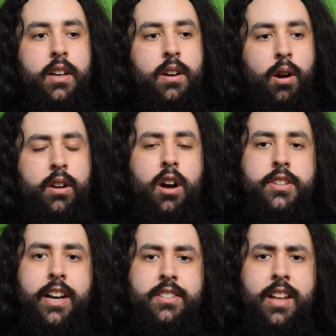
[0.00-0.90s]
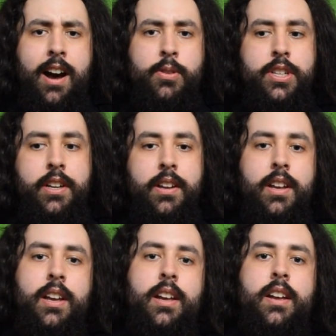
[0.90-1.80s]
or contacts the housing.
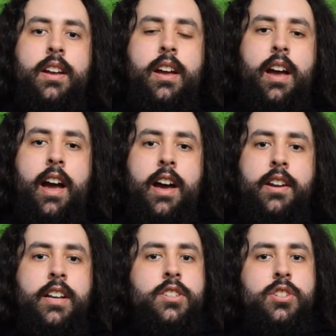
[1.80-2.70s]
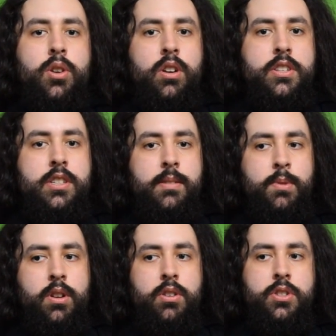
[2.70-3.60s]
And it's sort of
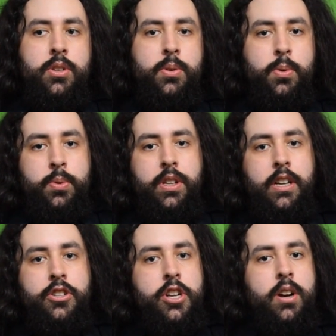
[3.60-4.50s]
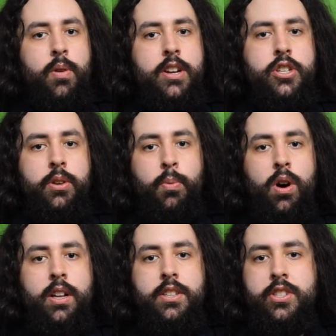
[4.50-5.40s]
similar to the Generation
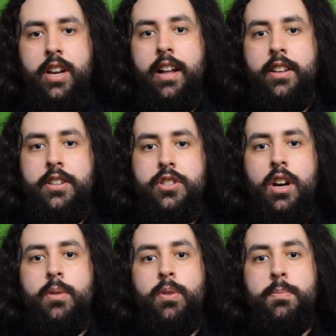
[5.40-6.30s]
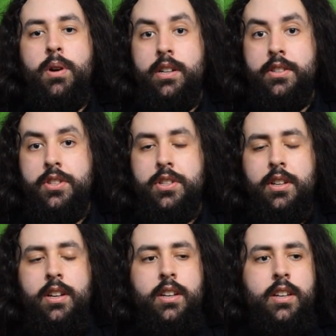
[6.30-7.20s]
1 silent Sanwa buttons.
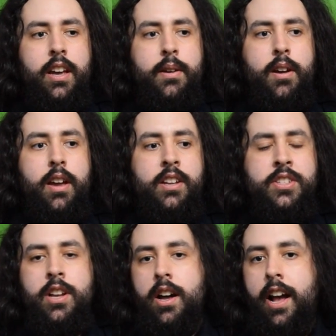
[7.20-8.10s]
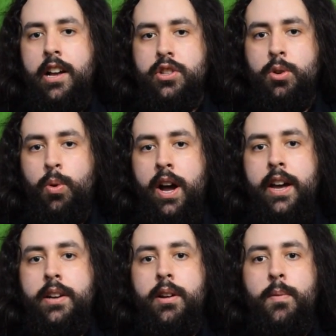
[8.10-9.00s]
It's not as
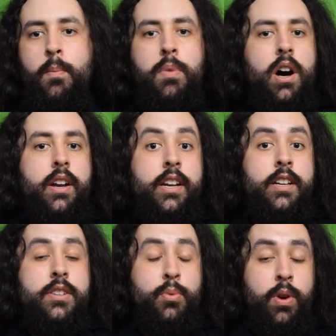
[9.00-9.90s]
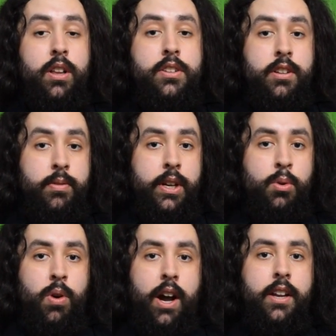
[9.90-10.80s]
quiet, but it is relatively
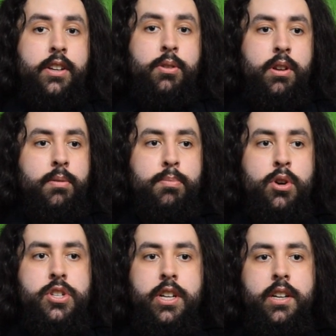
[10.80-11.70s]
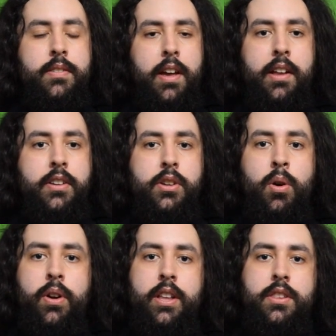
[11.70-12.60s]
quiet. You can push it and you
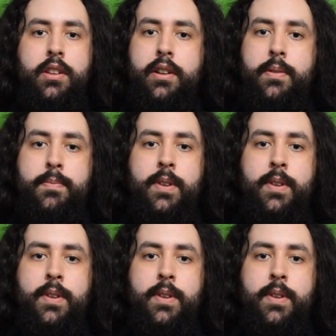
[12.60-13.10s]
don't get the